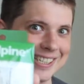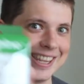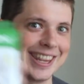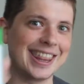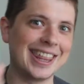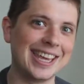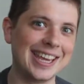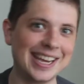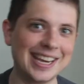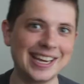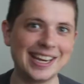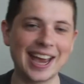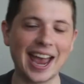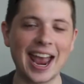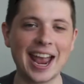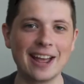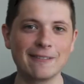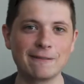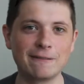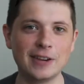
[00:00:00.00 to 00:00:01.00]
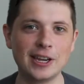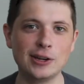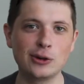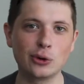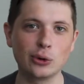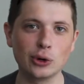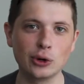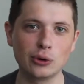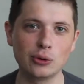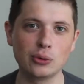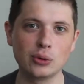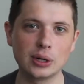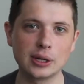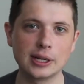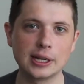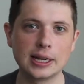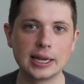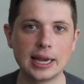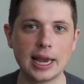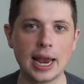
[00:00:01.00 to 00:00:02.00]
the AFV crew
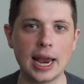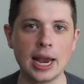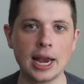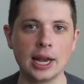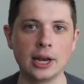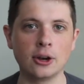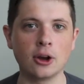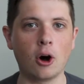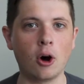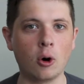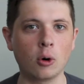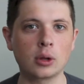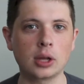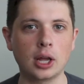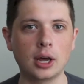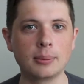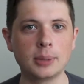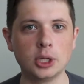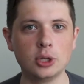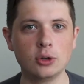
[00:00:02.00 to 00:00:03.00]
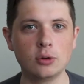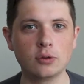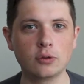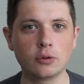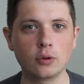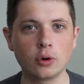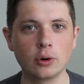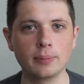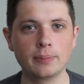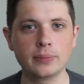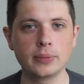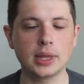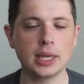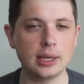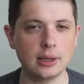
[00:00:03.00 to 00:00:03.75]
in all climate uniform,